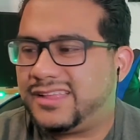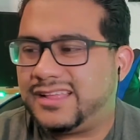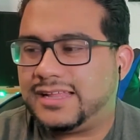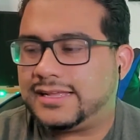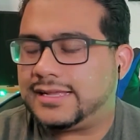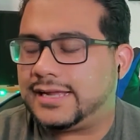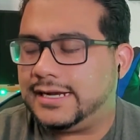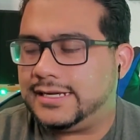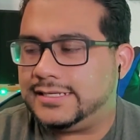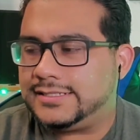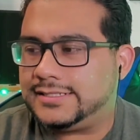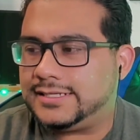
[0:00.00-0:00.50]

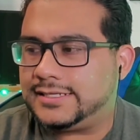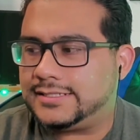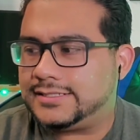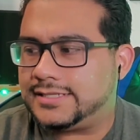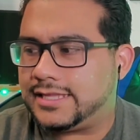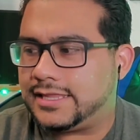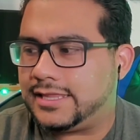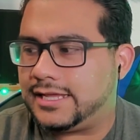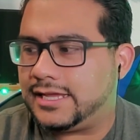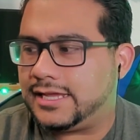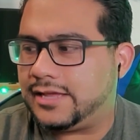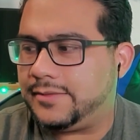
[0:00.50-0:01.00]
that kind of sucks
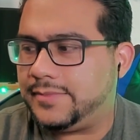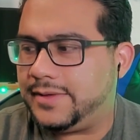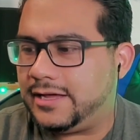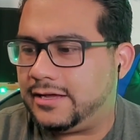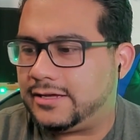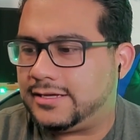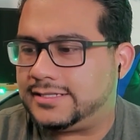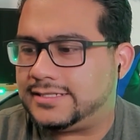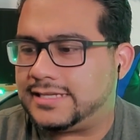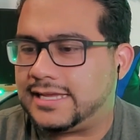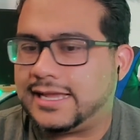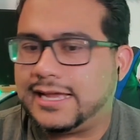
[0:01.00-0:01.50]
to think
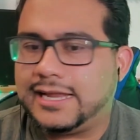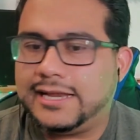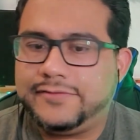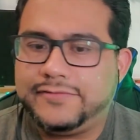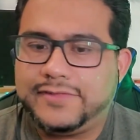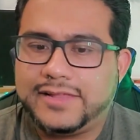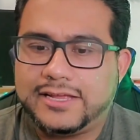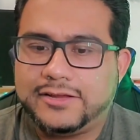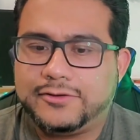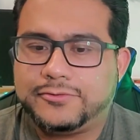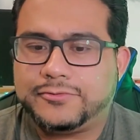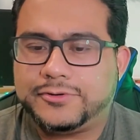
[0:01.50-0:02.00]
about because i kind of
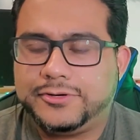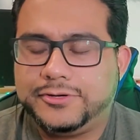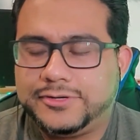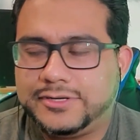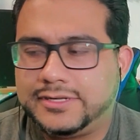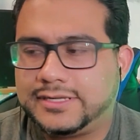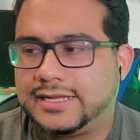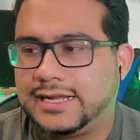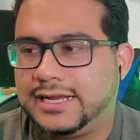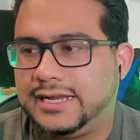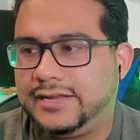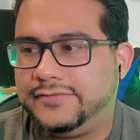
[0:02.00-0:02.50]
like grew
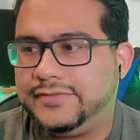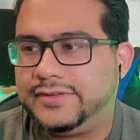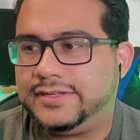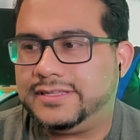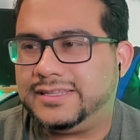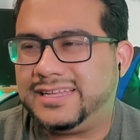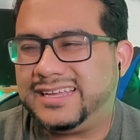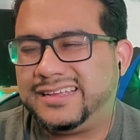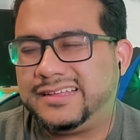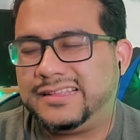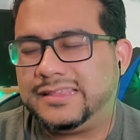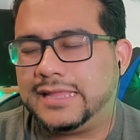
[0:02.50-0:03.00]
to kind of
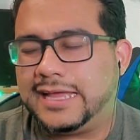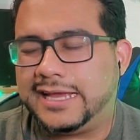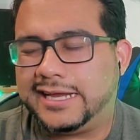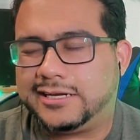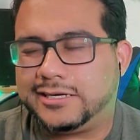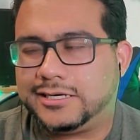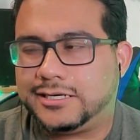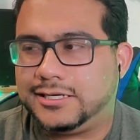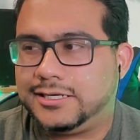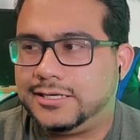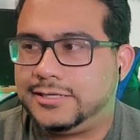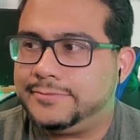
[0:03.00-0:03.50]
like like
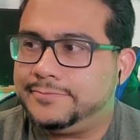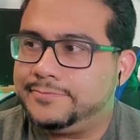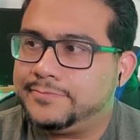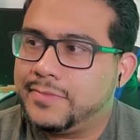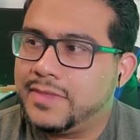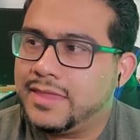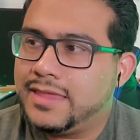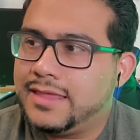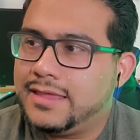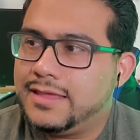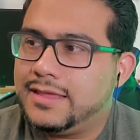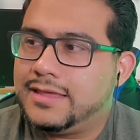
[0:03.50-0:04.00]
her
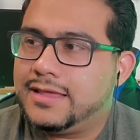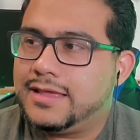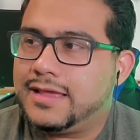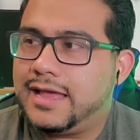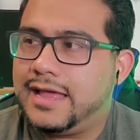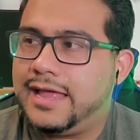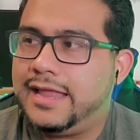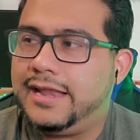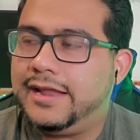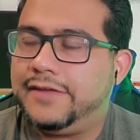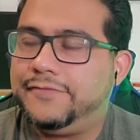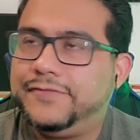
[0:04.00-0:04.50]

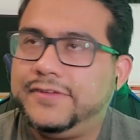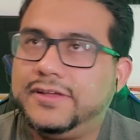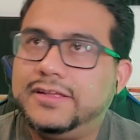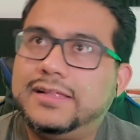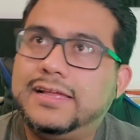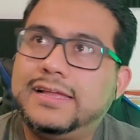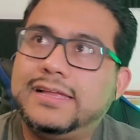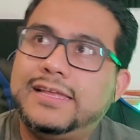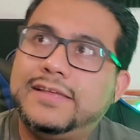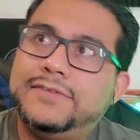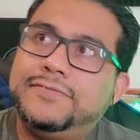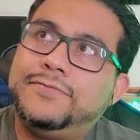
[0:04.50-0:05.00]
and i feel
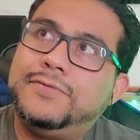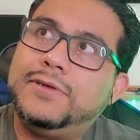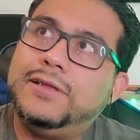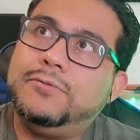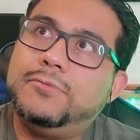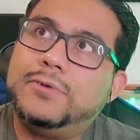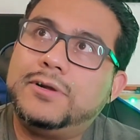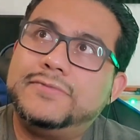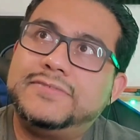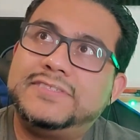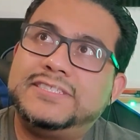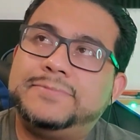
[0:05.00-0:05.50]
like if we
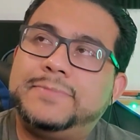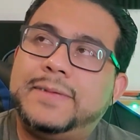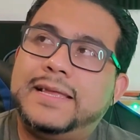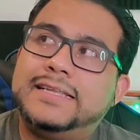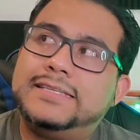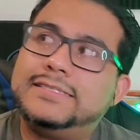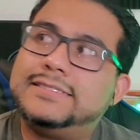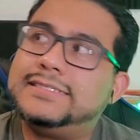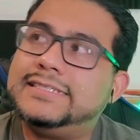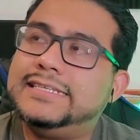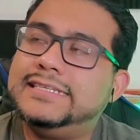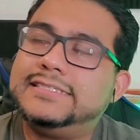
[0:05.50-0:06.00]
would have
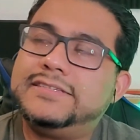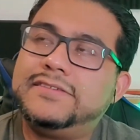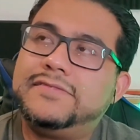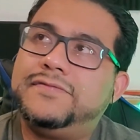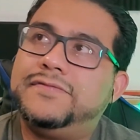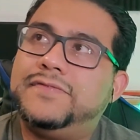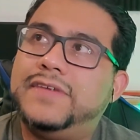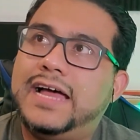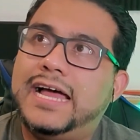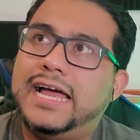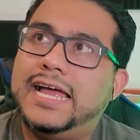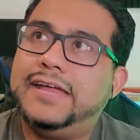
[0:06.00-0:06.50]
spent season
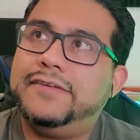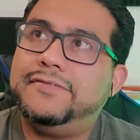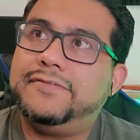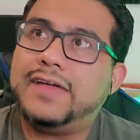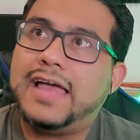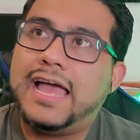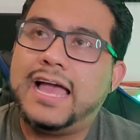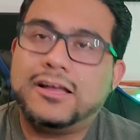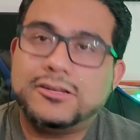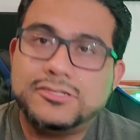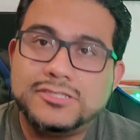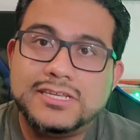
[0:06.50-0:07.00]
five
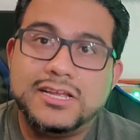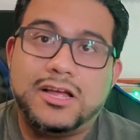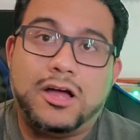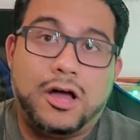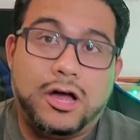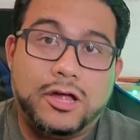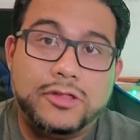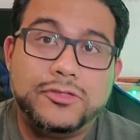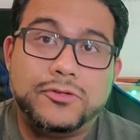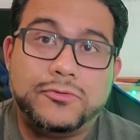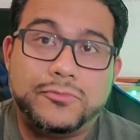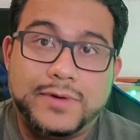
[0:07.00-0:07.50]
actually
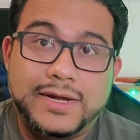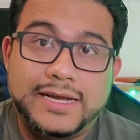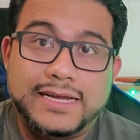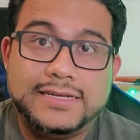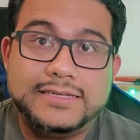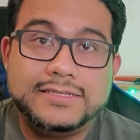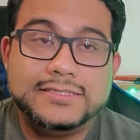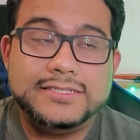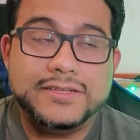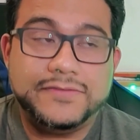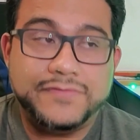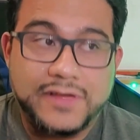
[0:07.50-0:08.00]
on the
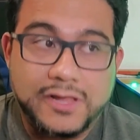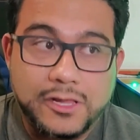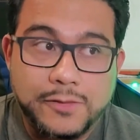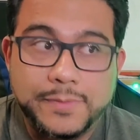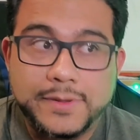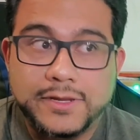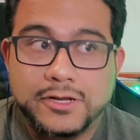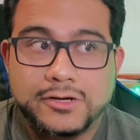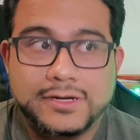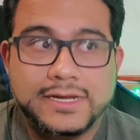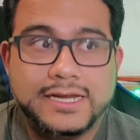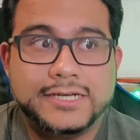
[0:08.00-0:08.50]
ring
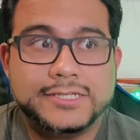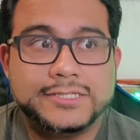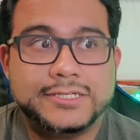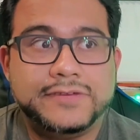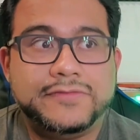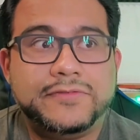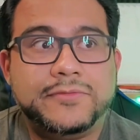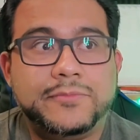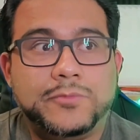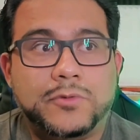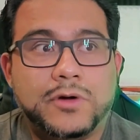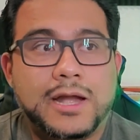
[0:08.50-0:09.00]
developing her character
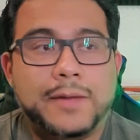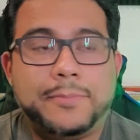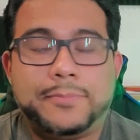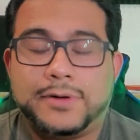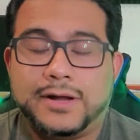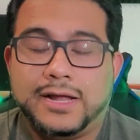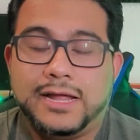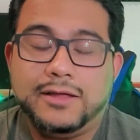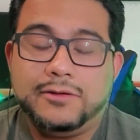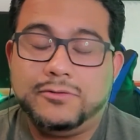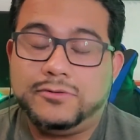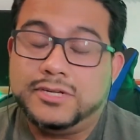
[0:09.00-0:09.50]
even more i
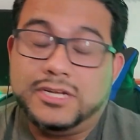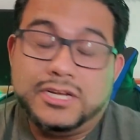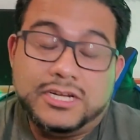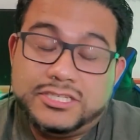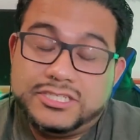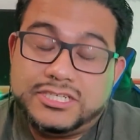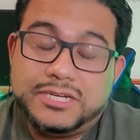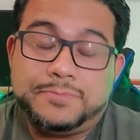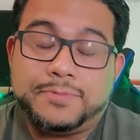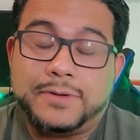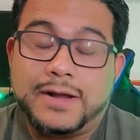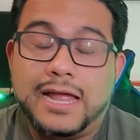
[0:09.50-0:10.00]
probably
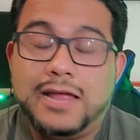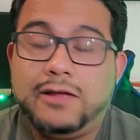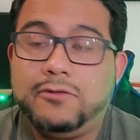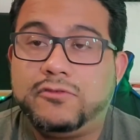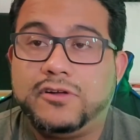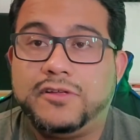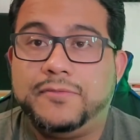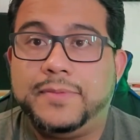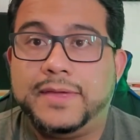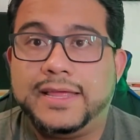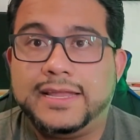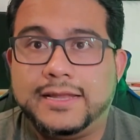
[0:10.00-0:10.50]
she probably
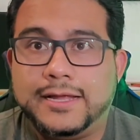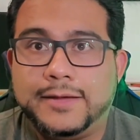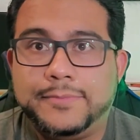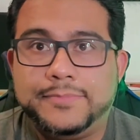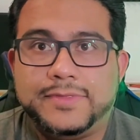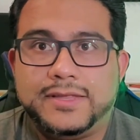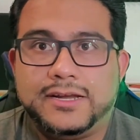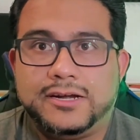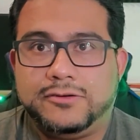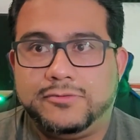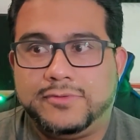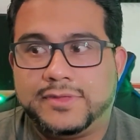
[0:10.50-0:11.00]
would have been up
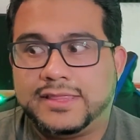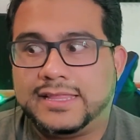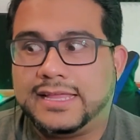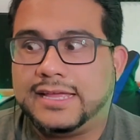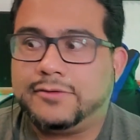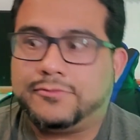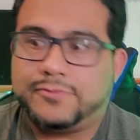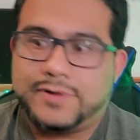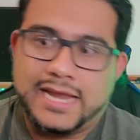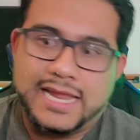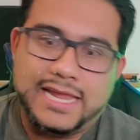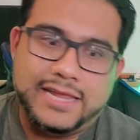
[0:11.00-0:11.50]
there with like
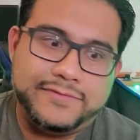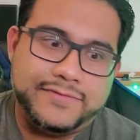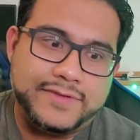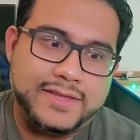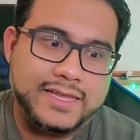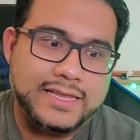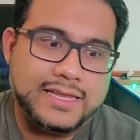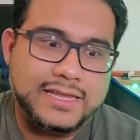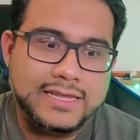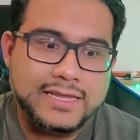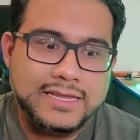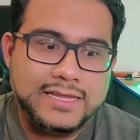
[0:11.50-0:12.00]

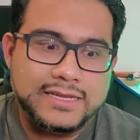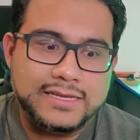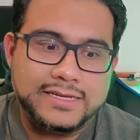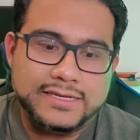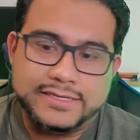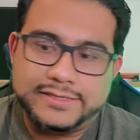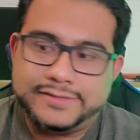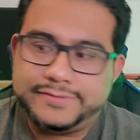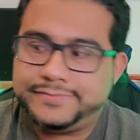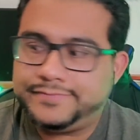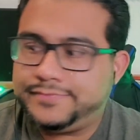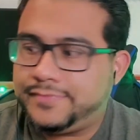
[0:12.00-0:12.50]
raven and